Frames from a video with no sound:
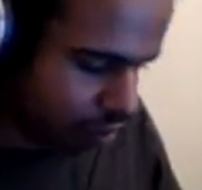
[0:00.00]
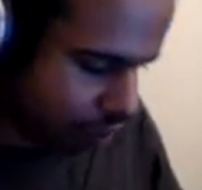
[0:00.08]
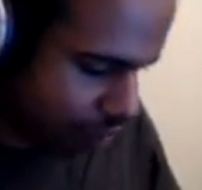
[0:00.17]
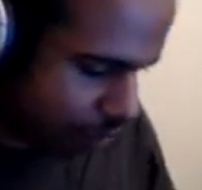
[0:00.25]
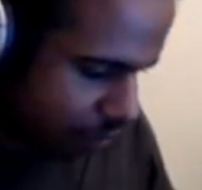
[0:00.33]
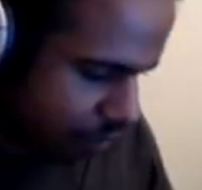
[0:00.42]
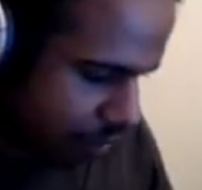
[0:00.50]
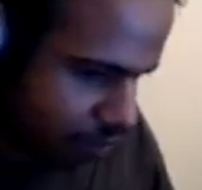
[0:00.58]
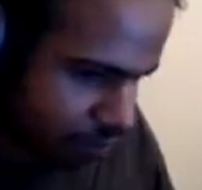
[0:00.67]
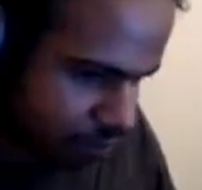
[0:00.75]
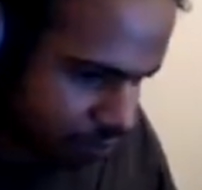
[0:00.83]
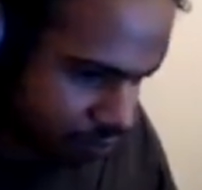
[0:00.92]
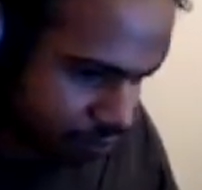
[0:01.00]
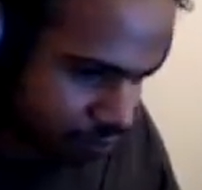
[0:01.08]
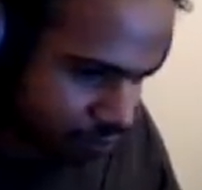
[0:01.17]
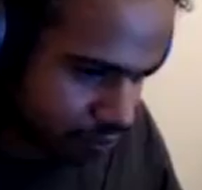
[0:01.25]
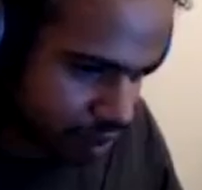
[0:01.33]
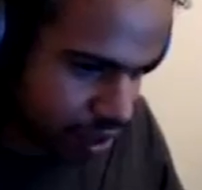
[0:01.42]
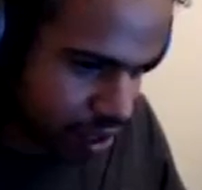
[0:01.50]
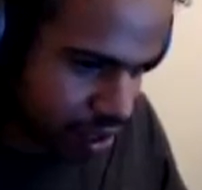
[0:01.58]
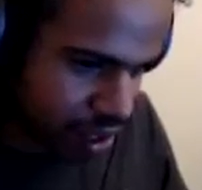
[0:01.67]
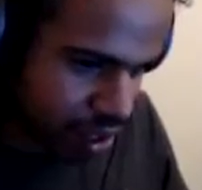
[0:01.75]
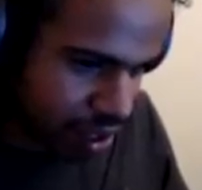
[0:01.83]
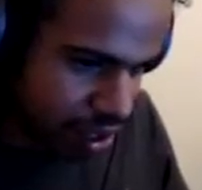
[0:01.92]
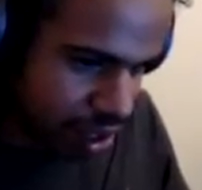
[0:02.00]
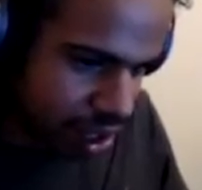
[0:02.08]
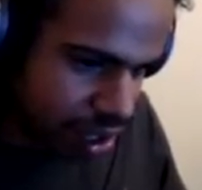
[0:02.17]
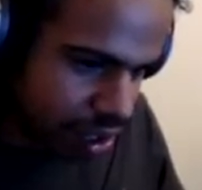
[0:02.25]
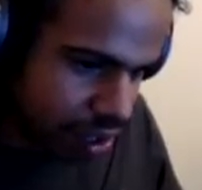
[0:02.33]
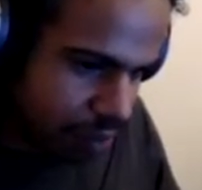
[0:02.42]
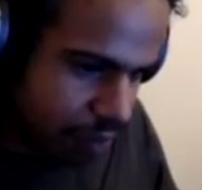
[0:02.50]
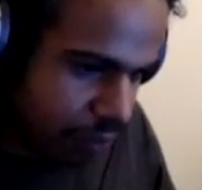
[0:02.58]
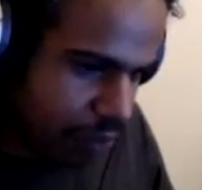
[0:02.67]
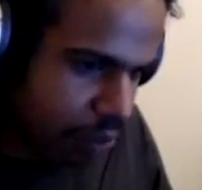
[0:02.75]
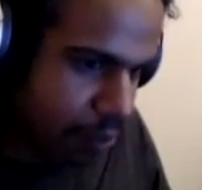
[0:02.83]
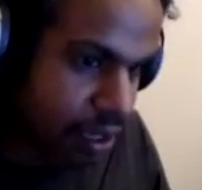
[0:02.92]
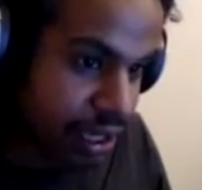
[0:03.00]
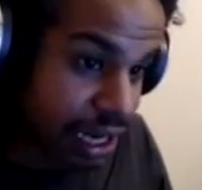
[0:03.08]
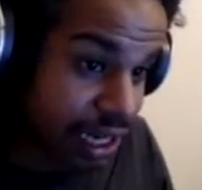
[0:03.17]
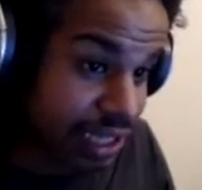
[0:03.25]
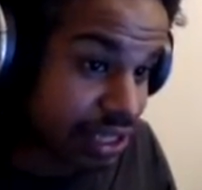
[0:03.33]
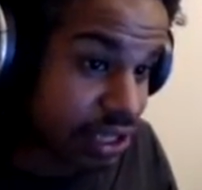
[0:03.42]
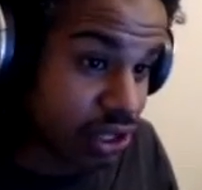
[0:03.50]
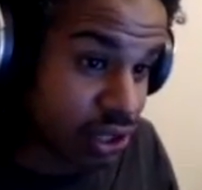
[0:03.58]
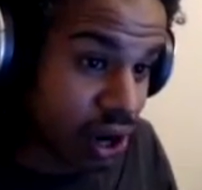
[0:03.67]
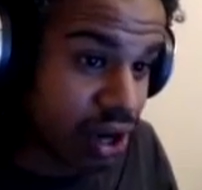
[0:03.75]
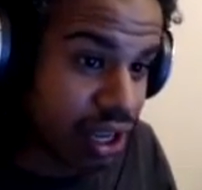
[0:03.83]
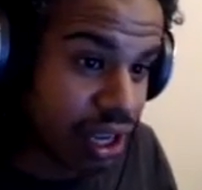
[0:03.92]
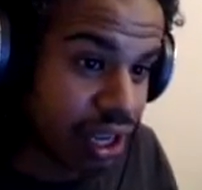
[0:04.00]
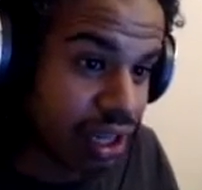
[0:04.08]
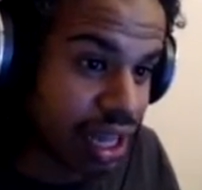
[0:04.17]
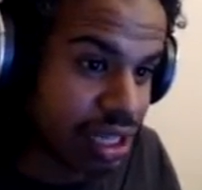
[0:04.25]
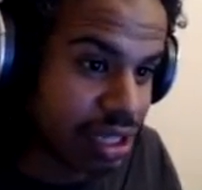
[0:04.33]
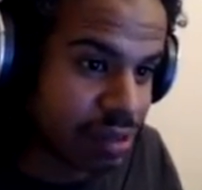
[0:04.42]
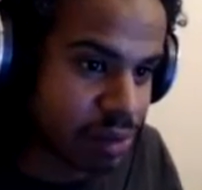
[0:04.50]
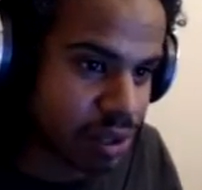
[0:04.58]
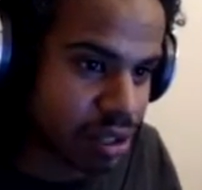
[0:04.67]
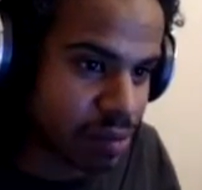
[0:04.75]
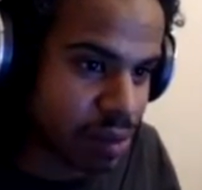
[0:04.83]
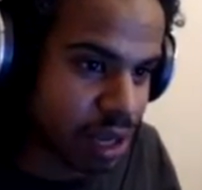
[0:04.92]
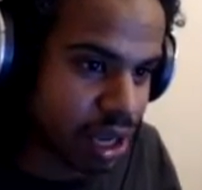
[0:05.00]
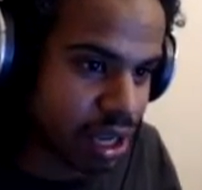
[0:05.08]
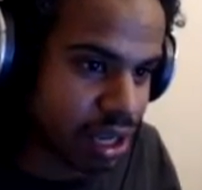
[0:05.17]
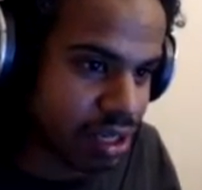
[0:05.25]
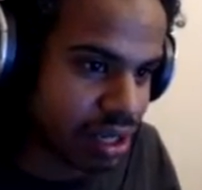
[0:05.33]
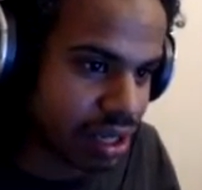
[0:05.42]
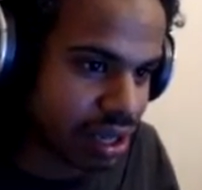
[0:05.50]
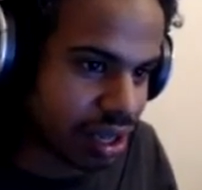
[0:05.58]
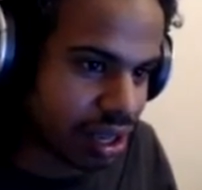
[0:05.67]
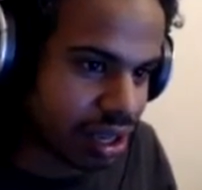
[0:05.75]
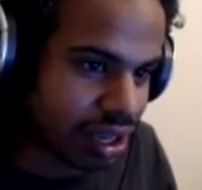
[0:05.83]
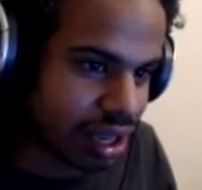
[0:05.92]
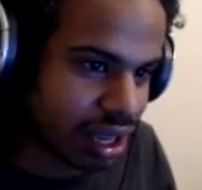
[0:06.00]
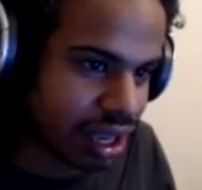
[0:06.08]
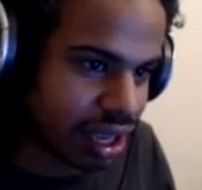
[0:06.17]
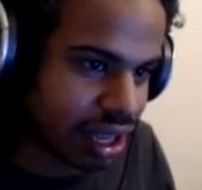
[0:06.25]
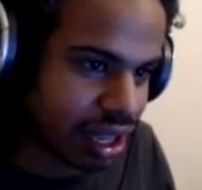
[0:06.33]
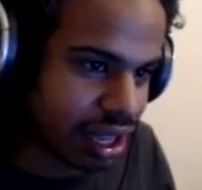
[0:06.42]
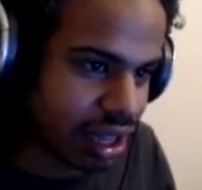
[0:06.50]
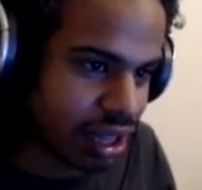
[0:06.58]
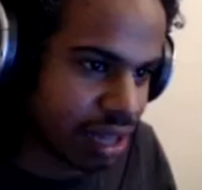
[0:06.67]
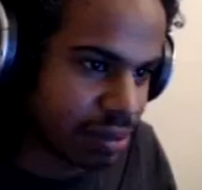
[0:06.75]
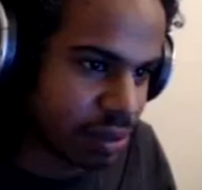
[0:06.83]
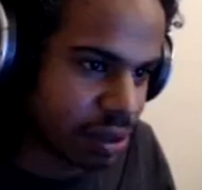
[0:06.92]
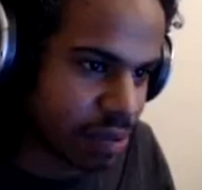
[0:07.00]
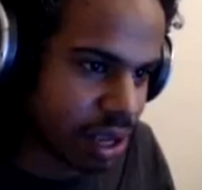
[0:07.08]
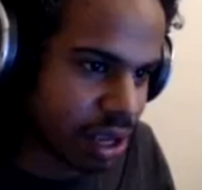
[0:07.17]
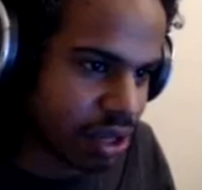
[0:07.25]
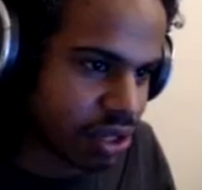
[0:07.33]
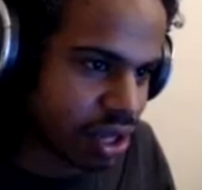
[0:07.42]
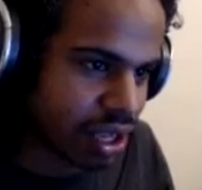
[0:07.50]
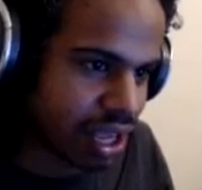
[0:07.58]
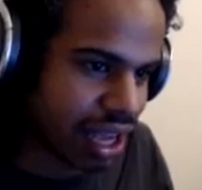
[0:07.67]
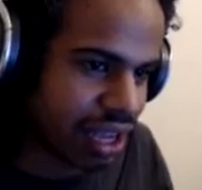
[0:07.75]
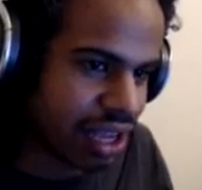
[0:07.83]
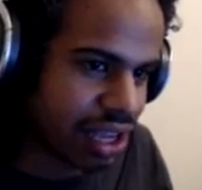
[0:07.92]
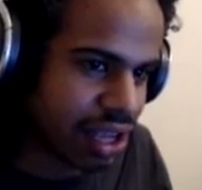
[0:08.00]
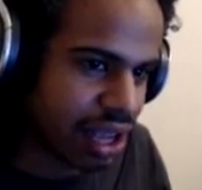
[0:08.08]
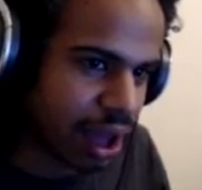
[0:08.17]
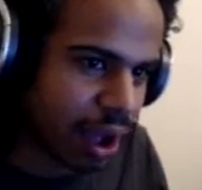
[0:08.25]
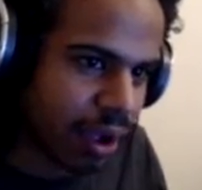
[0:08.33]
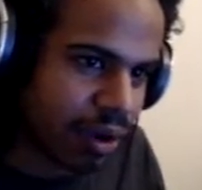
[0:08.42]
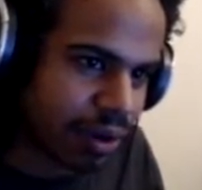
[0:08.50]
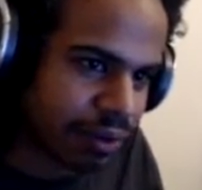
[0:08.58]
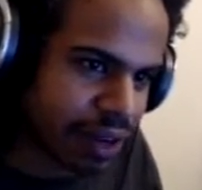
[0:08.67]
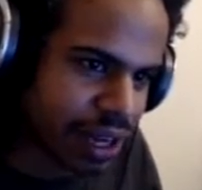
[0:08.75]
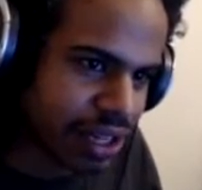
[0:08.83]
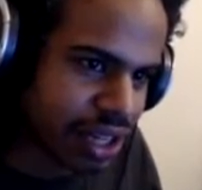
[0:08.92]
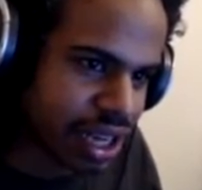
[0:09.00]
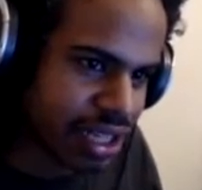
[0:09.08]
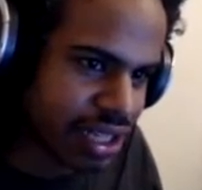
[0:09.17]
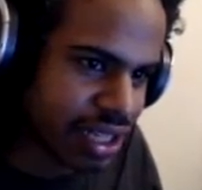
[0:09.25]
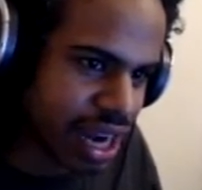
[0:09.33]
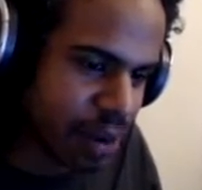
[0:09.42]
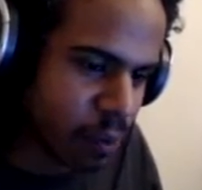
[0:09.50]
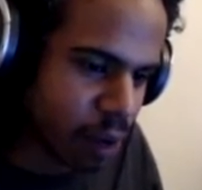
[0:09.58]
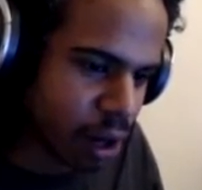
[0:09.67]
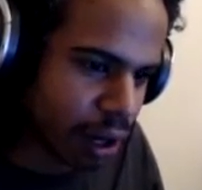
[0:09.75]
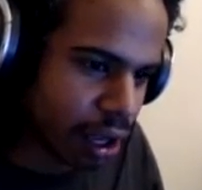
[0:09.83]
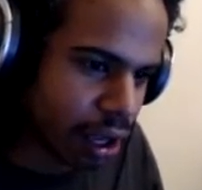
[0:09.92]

Crap, hold on. Um, if you're wondering why Geist isn't talking, that's mostly because that's mostly because yeah, fudge, guess dang work.